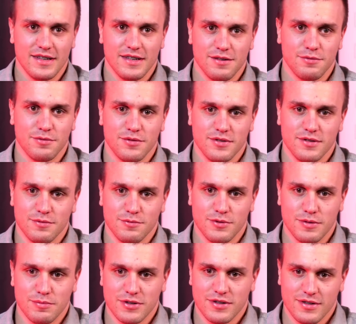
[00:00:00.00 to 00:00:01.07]

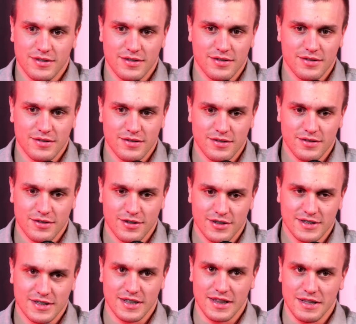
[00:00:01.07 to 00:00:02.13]
We were
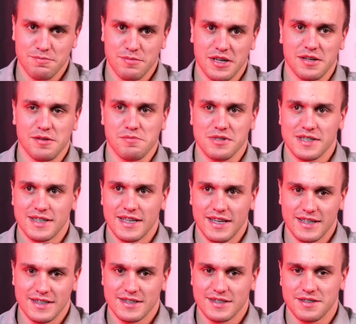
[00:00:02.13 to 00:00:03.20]
constantly making
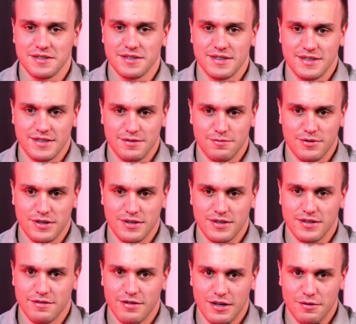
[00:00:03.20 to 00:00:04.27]
mistakes when
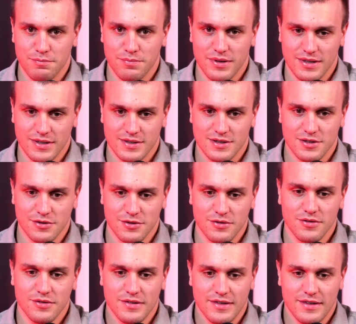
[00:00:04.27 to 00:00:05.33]
developing,
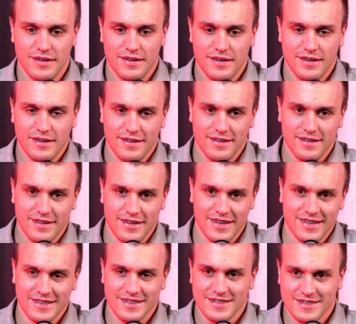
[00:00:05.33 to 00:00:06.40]
so yeah.